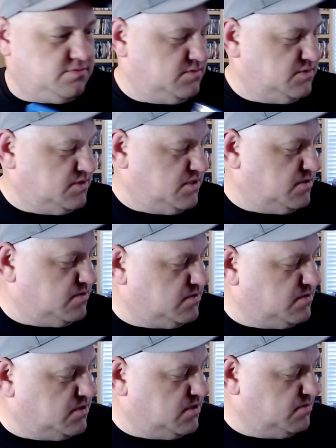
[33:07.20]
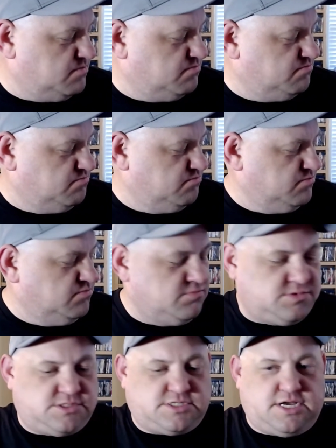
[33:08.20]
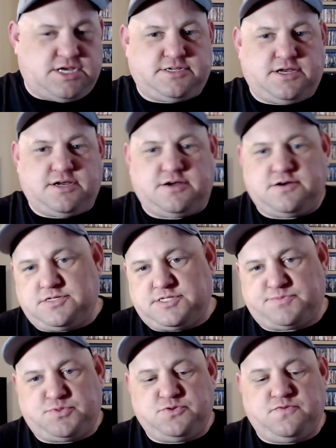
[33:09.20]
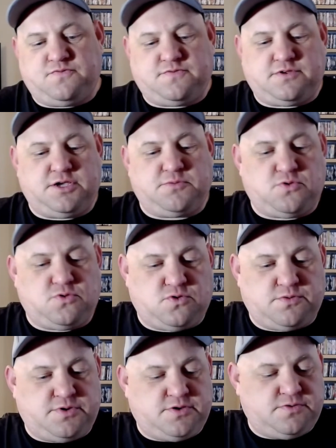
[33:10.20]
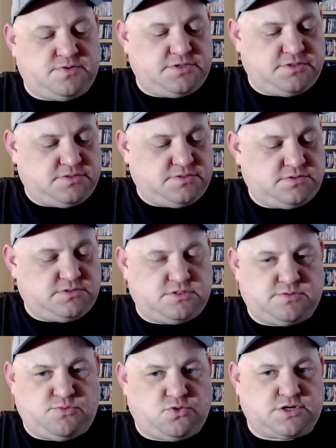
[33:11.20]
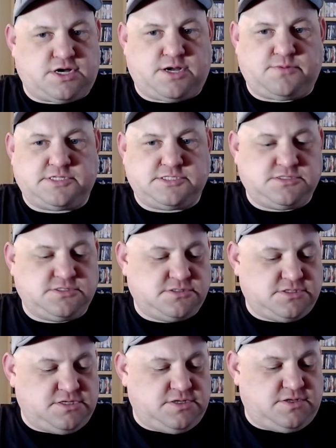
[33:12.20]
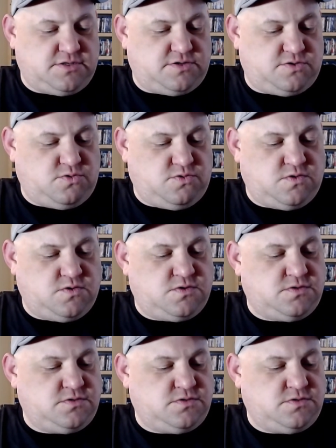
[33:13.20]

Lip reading: another satire spoof type horror movie, so it's more comedy than horror.